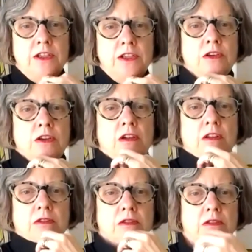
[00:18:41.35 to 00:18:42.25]

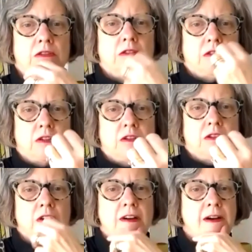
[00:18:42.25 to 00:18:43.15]
internal
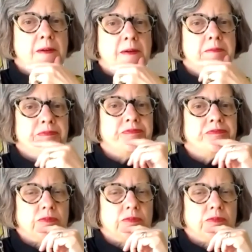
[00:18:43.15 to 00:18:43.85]
um,